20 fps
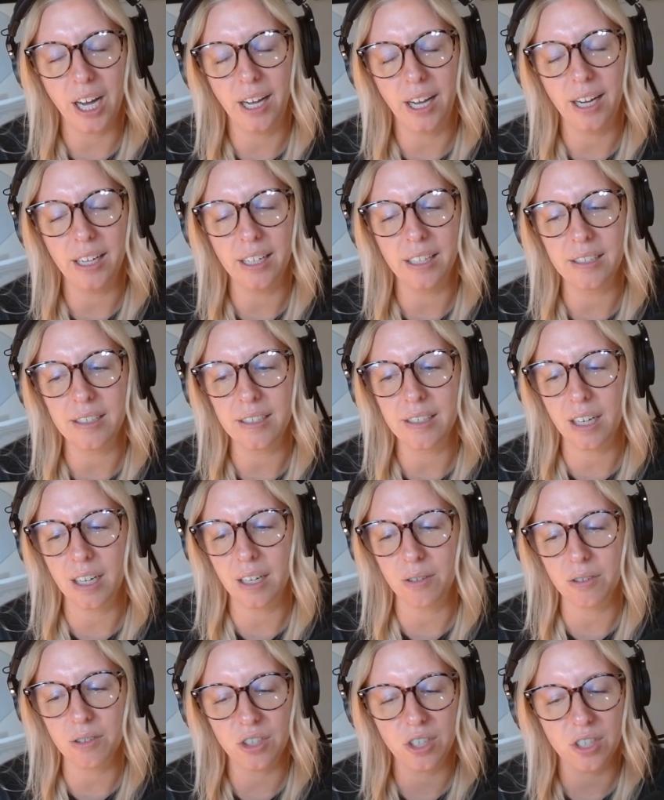And I
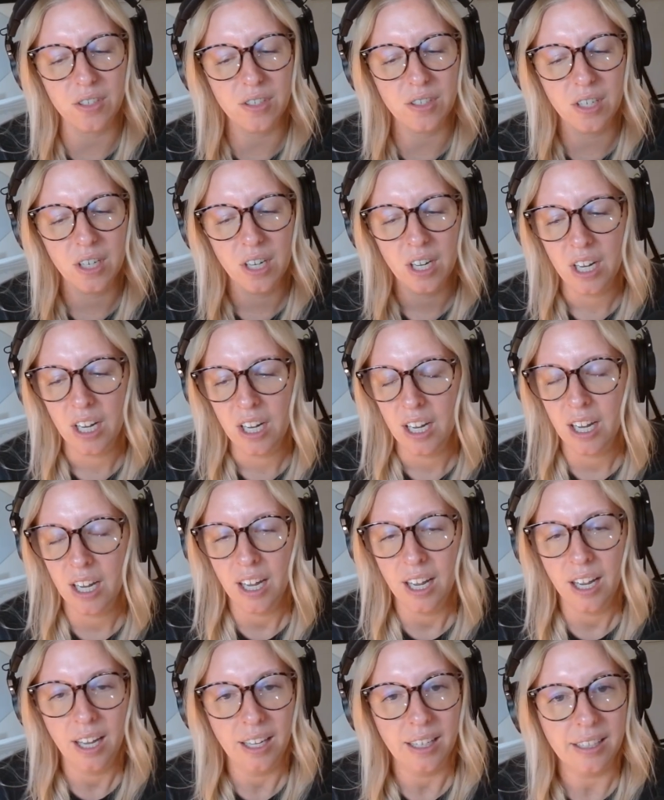
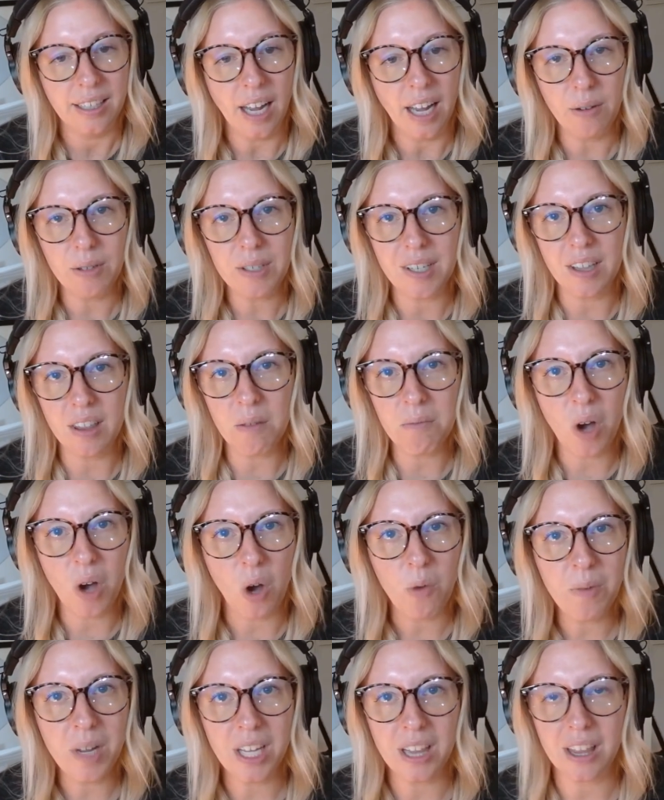was in the
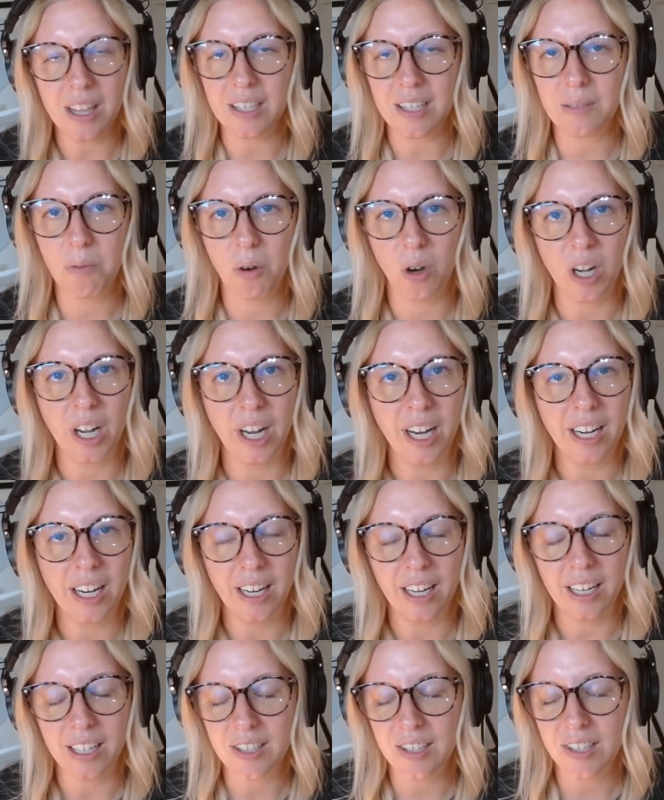moment this morning and
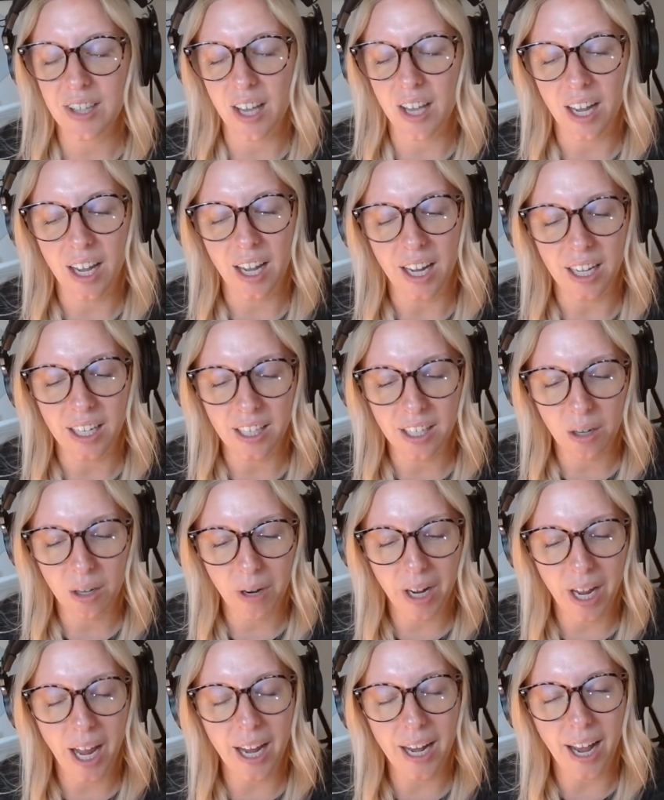I just thought, you know
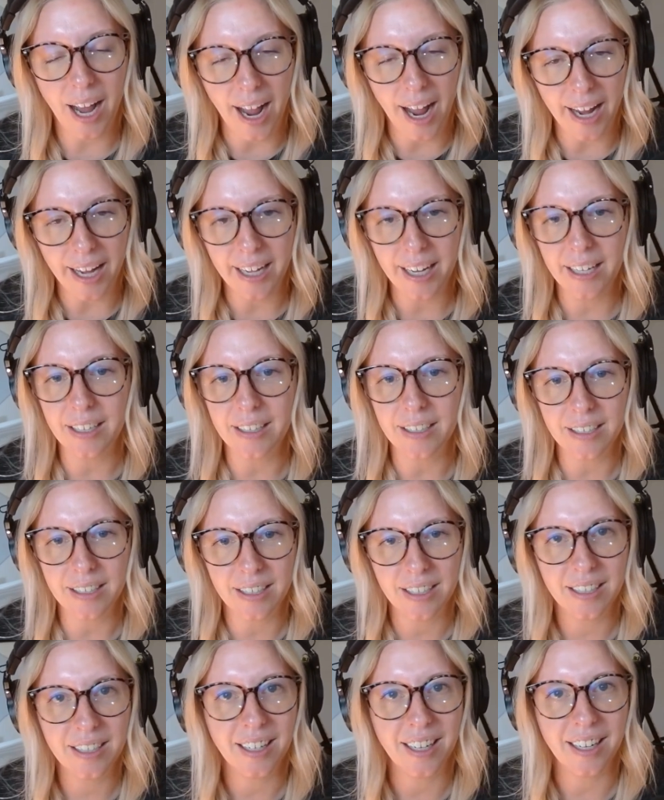what? I
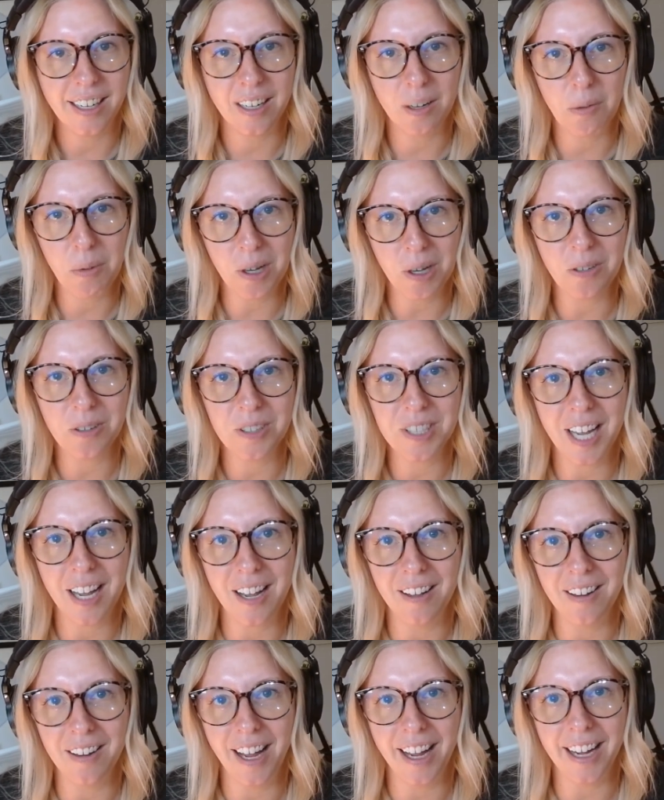gotta buckle
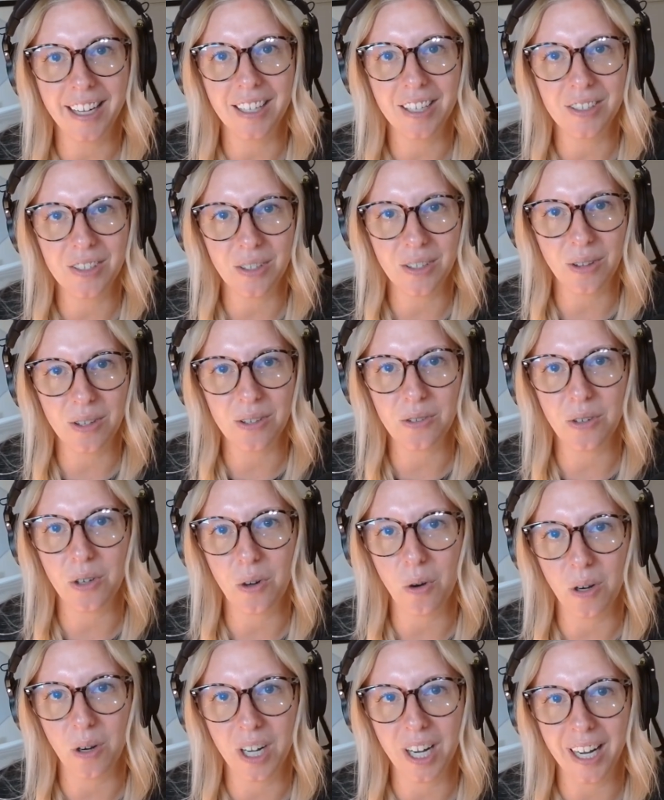down. I gotta do this
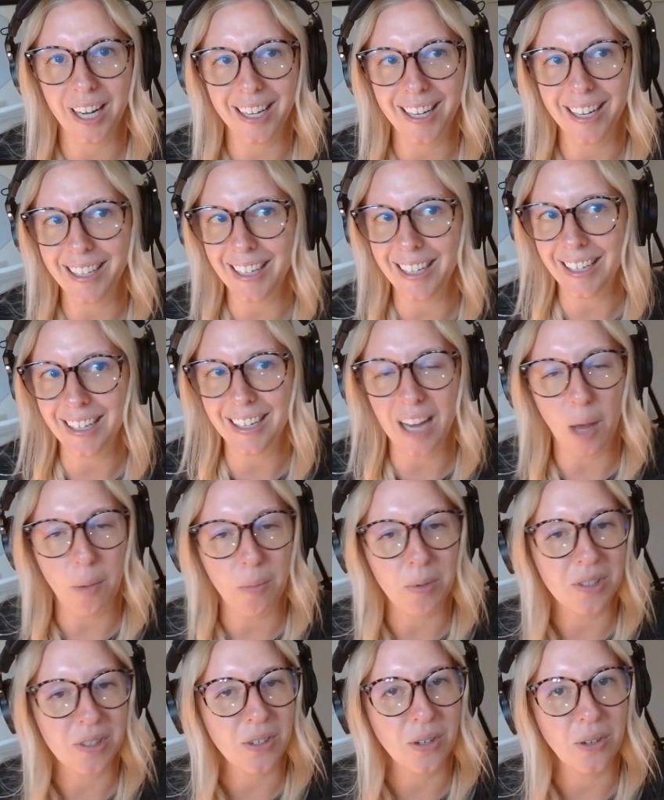recording and I need an
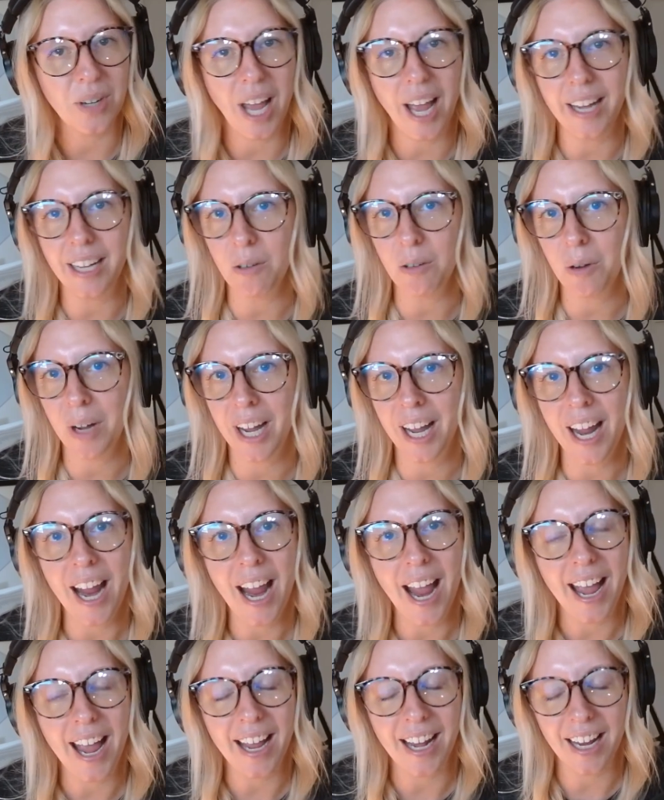episode anyway.
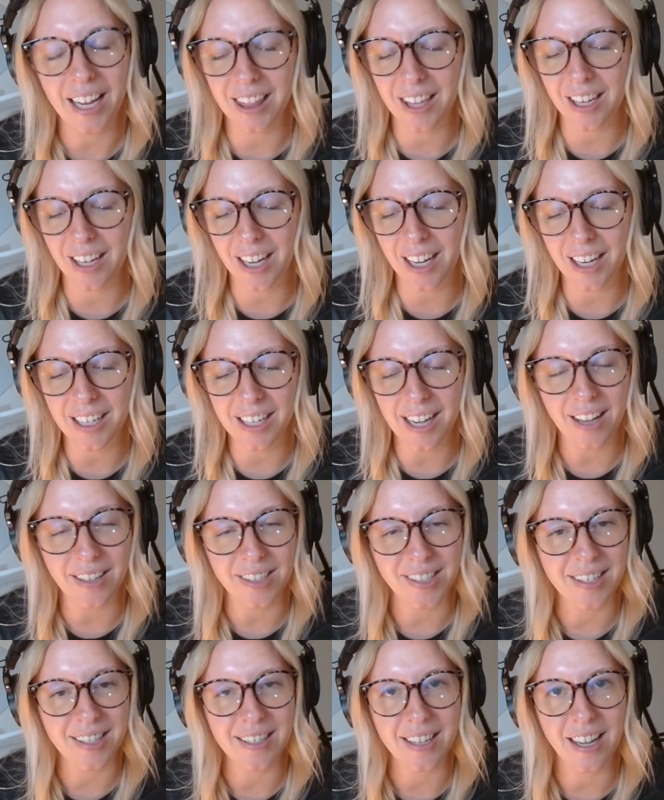And I thought now's
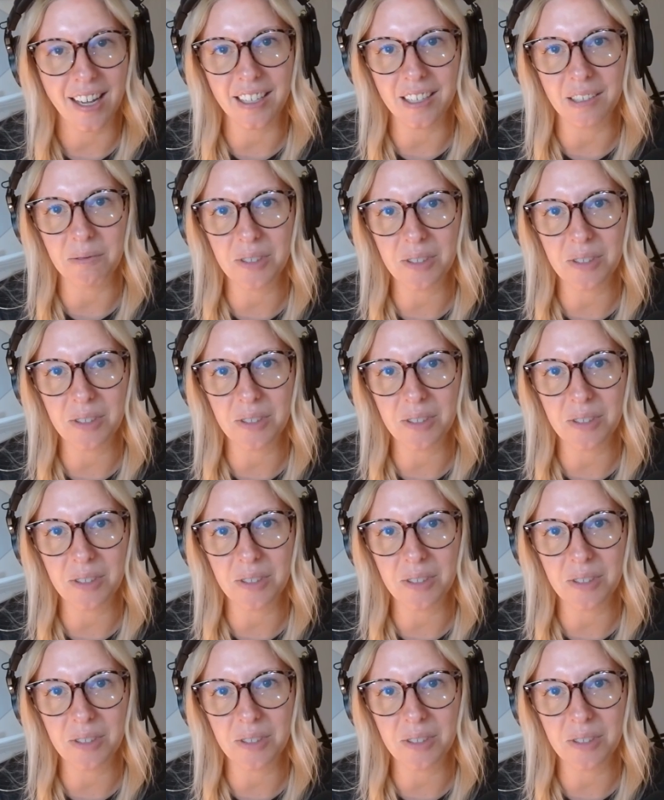the time.